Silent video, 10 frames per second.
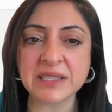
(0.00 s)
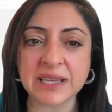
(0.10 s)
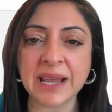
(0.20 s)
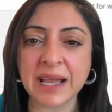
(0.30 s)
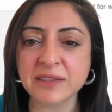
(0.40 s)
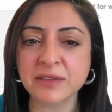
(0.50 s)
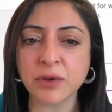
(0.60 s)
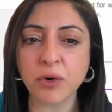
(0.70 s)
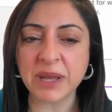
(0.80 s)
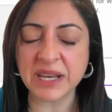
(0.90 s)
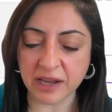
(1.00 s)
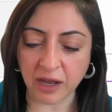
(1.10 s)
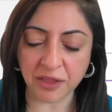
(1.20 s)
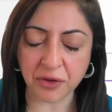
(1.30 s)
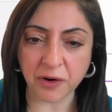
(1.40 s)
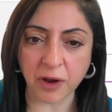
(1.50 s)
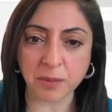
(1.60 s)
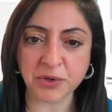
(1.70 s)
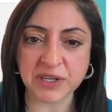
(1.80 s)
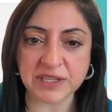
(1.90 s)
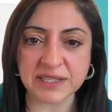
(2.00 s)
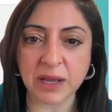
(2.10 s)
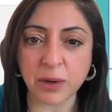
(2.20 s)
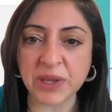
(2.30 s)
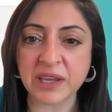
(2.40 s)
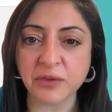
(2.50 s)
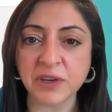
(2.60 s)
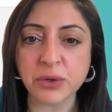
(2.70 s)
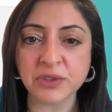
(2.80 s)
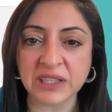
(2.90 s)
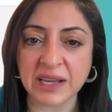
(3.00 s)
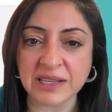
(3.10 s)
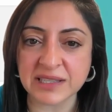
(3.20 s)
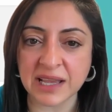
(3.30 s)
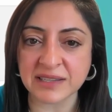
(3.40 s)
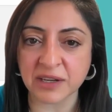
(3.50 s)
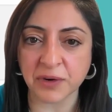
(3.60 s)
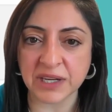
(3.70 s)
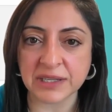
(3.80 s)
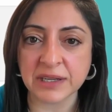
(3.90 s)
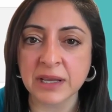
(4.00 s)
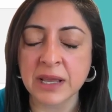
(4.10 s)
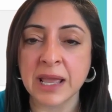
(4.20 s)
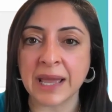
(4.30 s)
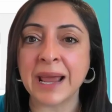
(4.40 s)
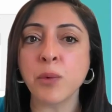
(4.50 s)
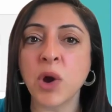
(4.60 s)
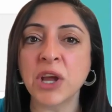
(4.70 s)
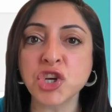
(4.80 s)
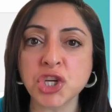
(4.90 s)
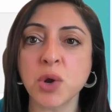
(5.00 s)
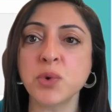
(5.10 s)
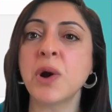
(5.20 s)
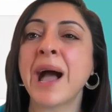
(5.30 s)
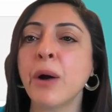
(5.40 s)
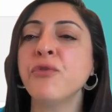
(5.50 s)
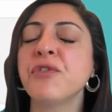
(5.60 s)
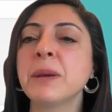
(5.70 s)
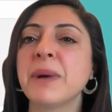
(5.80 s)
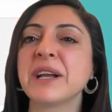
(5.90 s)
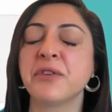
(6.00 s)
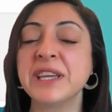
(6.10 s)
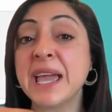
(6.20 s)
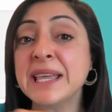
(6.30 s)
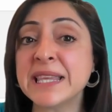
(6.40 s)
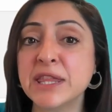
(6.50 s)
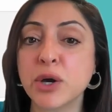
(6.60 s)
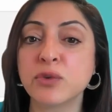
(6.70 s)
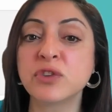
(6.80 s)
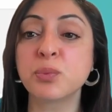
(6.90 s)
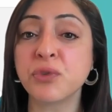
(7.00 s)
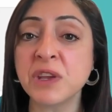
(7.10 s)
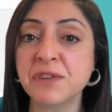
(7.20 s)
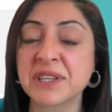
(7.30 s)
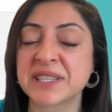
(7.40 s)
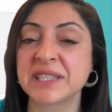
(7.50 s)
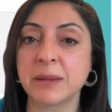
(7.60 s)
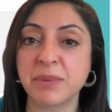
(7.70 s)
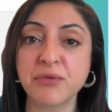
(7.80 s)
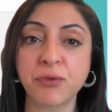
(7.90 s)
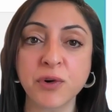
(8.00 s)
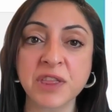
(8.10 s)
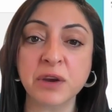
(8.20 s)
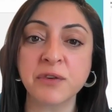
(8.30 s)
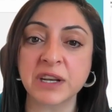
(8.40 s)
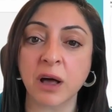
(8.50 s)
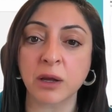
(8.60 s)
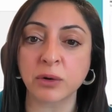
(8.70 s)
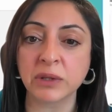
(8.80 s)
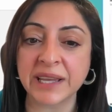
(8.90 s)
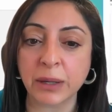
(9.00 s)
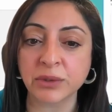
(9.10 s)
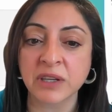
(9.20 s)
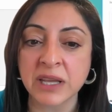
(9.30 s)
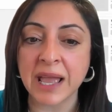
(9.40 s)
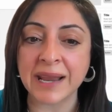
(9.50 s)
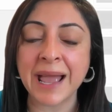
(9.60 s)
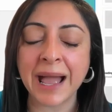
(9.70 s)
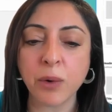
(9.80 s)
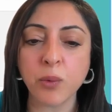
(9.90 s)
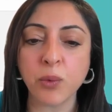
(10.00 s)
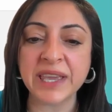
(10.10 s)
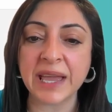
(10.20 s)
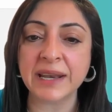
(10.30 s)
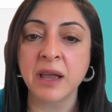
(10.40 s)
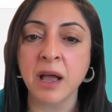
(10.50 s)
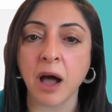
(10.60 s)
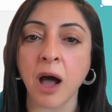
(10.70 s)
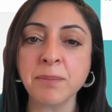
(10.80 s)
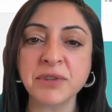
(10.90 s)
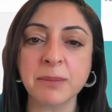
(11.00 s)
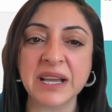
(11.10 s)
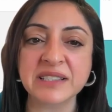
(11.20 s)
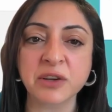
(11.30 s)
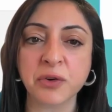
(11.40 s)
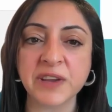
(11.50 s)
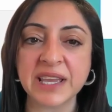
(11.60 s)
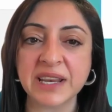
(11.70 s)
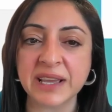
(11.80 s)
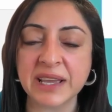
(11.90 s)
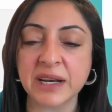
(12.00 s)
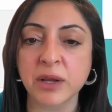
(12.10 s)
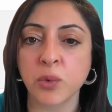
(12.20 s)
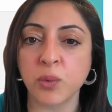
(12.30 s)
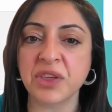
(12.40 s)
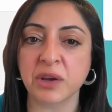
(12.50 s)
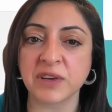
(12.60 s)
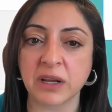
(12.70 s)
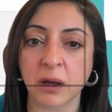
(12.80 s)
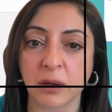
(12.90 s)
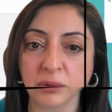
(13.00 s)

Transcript: it has so many other options that we can reutilize as a grid. And I want to show you how Figma created those previously before the grid auto layout and how we can optimize creating it with a grid auto